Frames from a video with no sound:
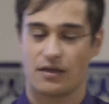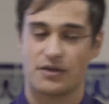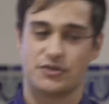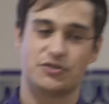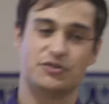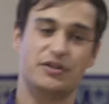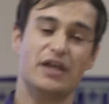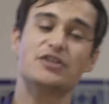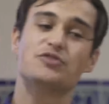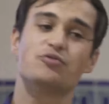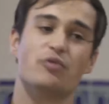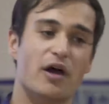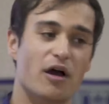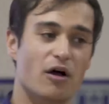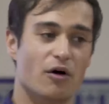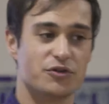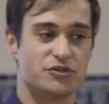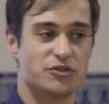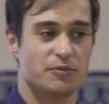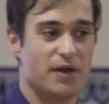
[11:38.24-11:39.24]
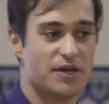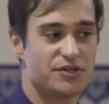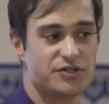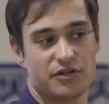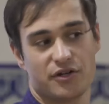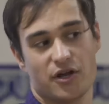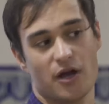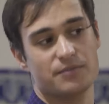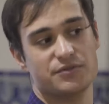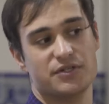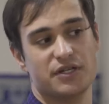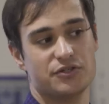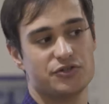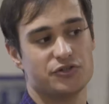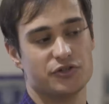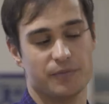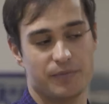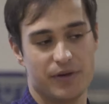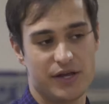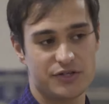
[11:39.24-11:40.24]
So that's where automation comes
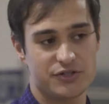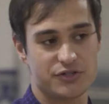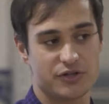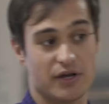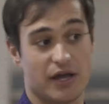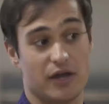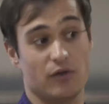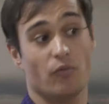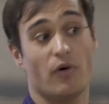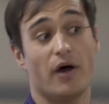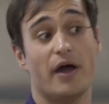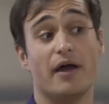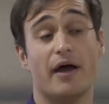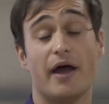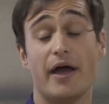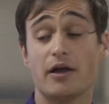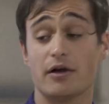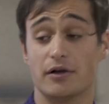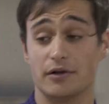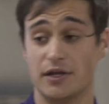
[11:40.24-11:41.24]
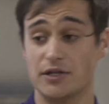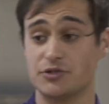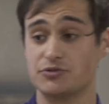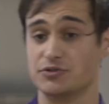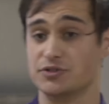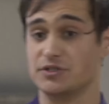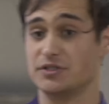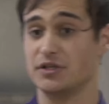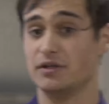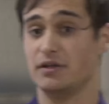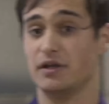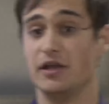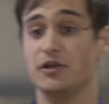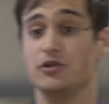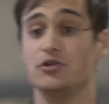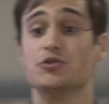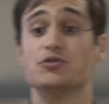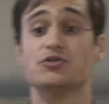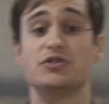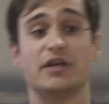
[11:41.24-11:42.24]
into the picture and why I got interested
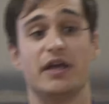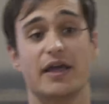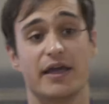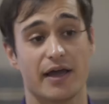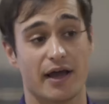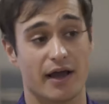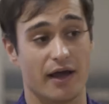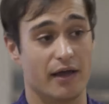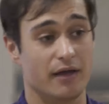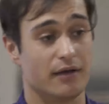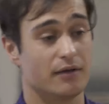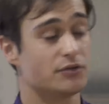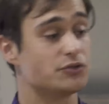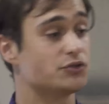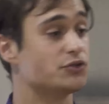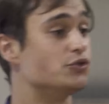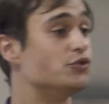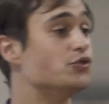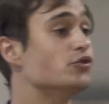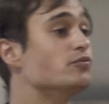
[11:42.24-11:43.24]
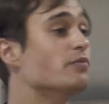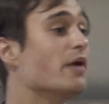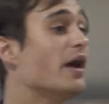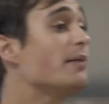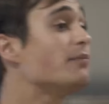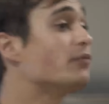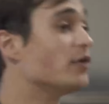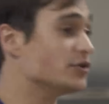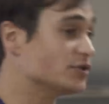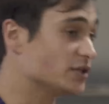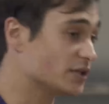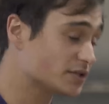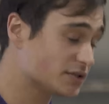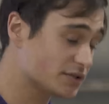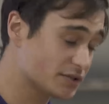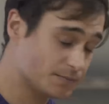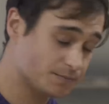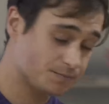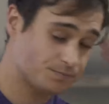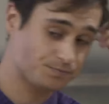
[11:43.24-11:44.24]
in using AI to do my
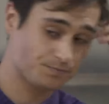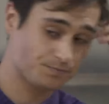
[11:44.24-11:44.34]
projects.